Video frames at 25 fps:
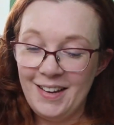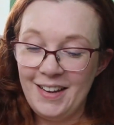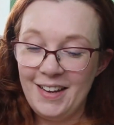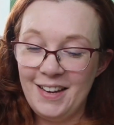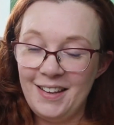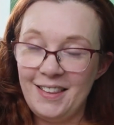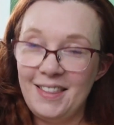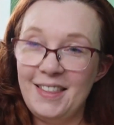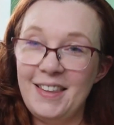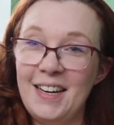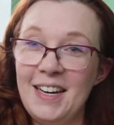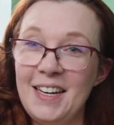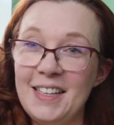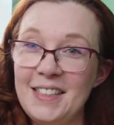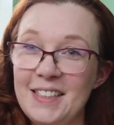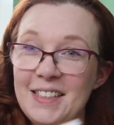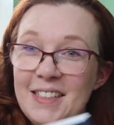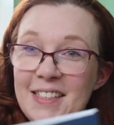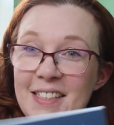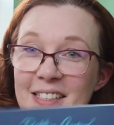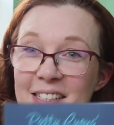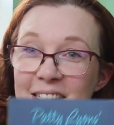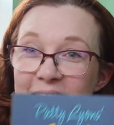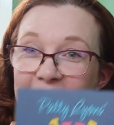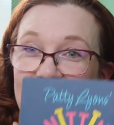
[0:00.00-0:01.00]
and that
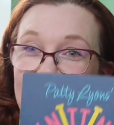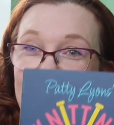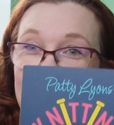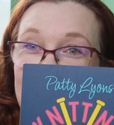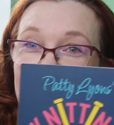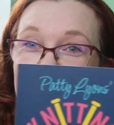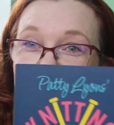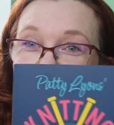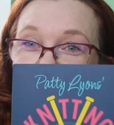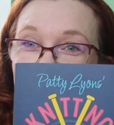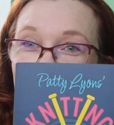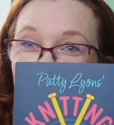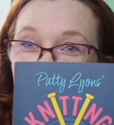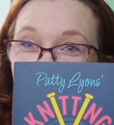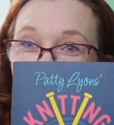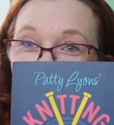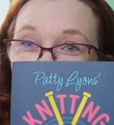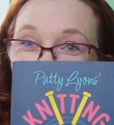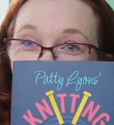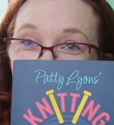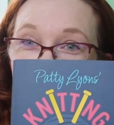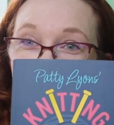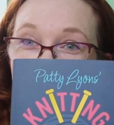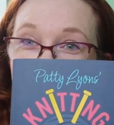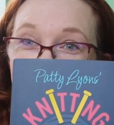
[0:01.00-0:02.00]
is
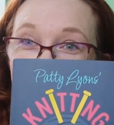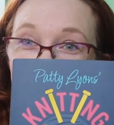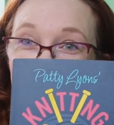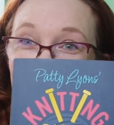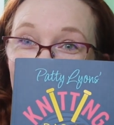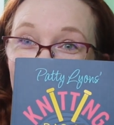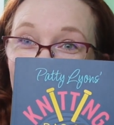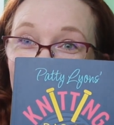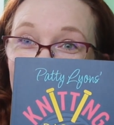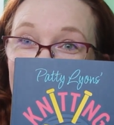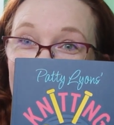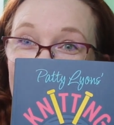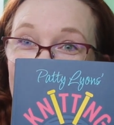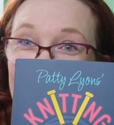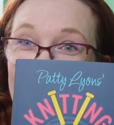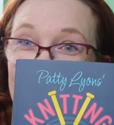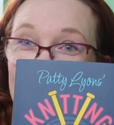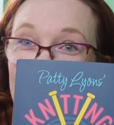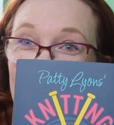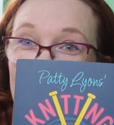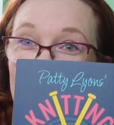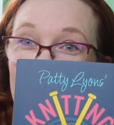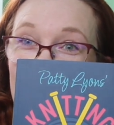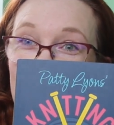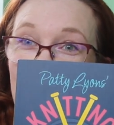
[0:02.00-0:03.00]
Patty Lyon's
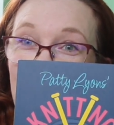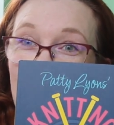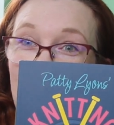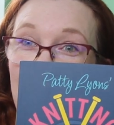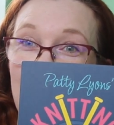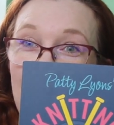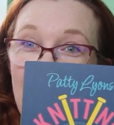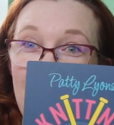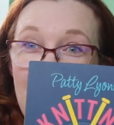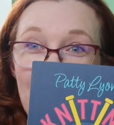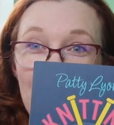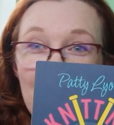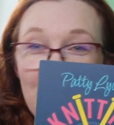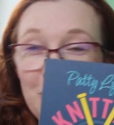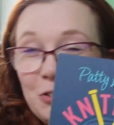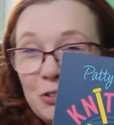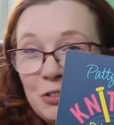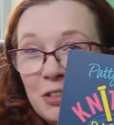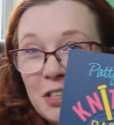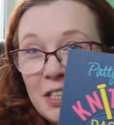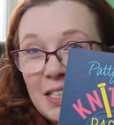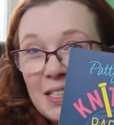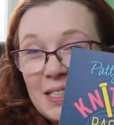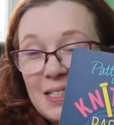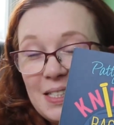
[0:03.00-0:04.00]
knitting bag of
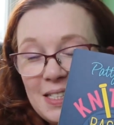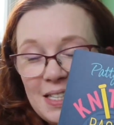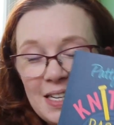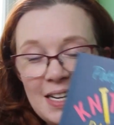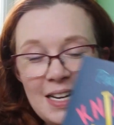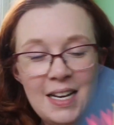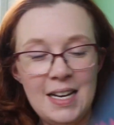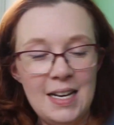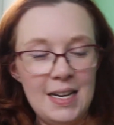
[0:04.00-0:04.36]
tricks